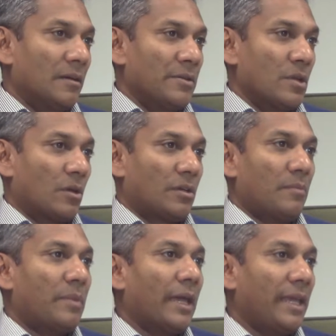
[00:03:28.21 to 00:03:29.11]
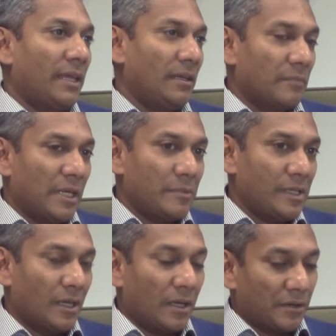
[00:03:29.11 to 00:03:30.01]
not paying
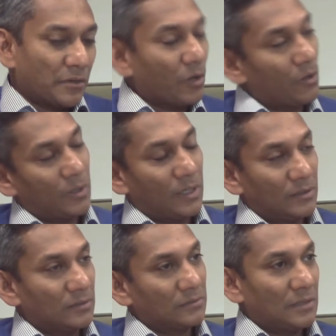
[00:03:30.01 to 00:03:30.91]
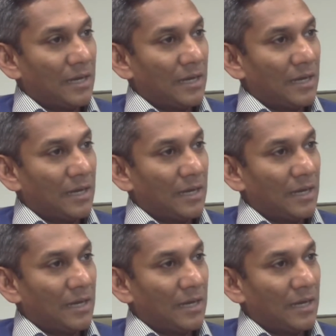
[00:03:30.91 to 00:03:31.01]
maybe, I don't know,